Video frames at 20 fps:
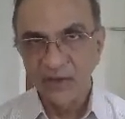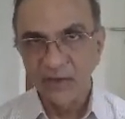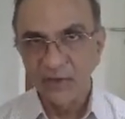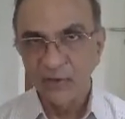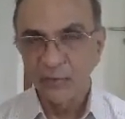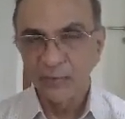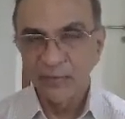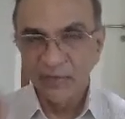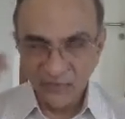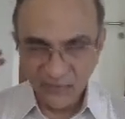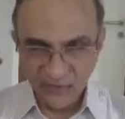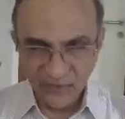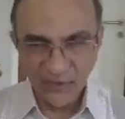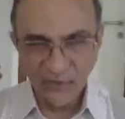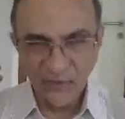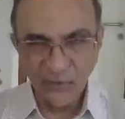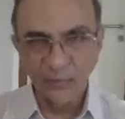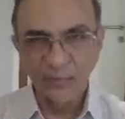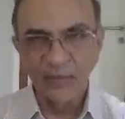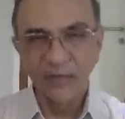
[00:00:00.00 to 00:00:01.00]
You've been seeing
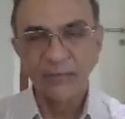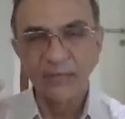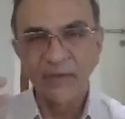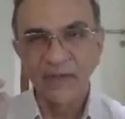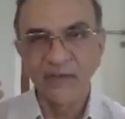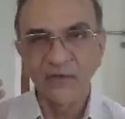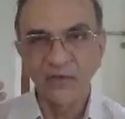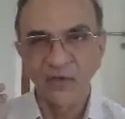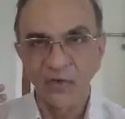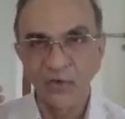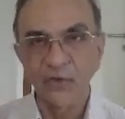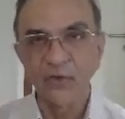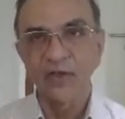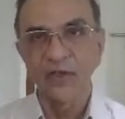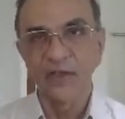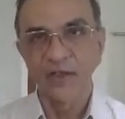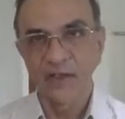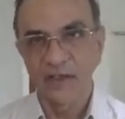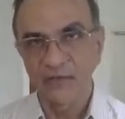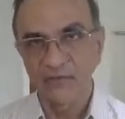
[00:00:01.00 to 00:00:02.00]
human beings all your
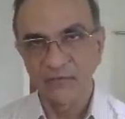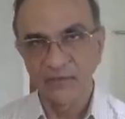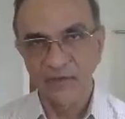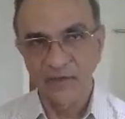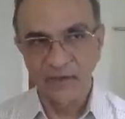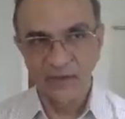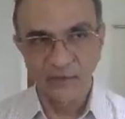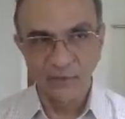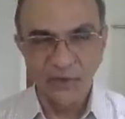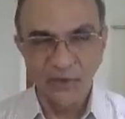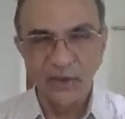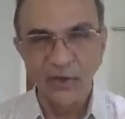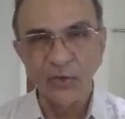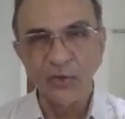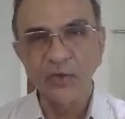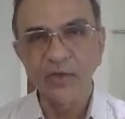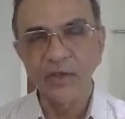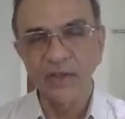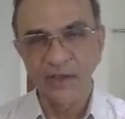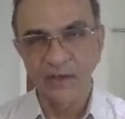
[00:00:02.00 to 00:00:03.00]
life, and you can look
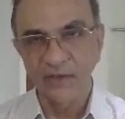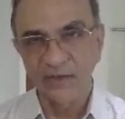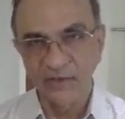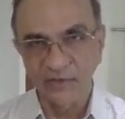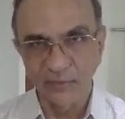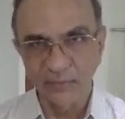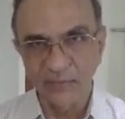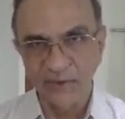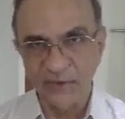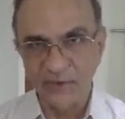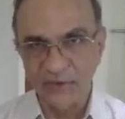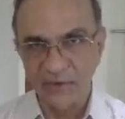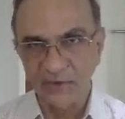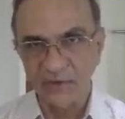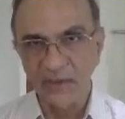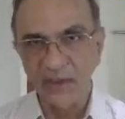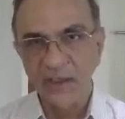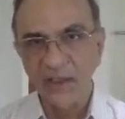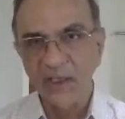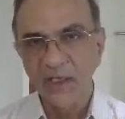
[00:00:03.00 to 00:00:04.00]
at this patient,
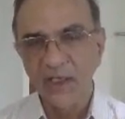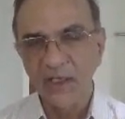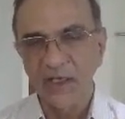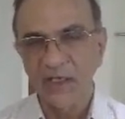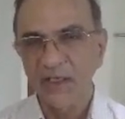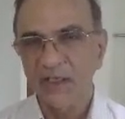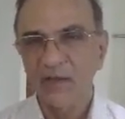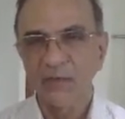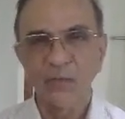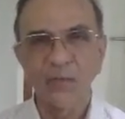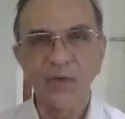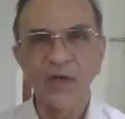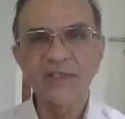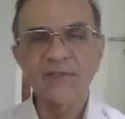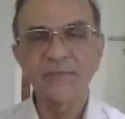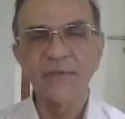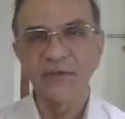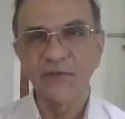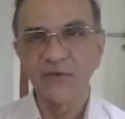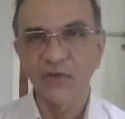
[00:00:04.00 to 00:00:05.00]
and in a vast
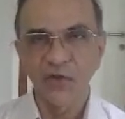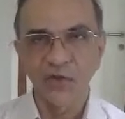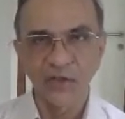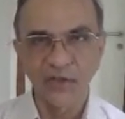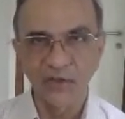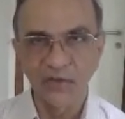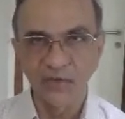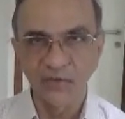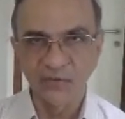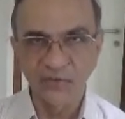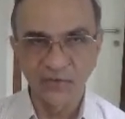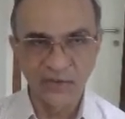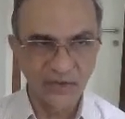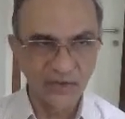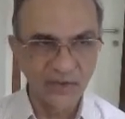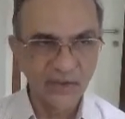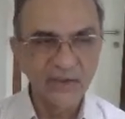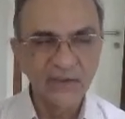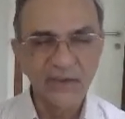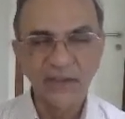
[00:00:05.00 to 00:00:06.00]
majority, you'll
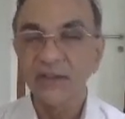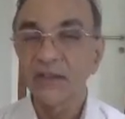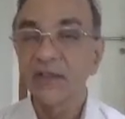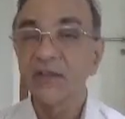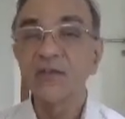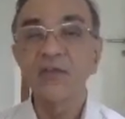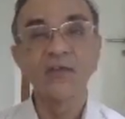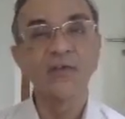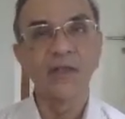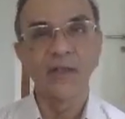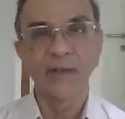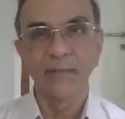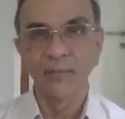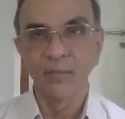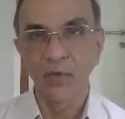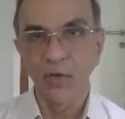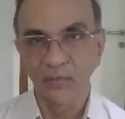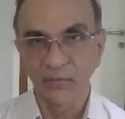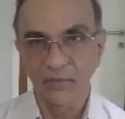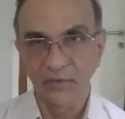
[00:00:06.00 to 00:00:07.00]
say that this is
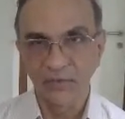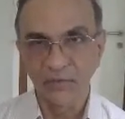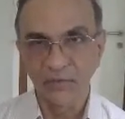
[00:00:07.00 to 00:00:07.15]
abnormal.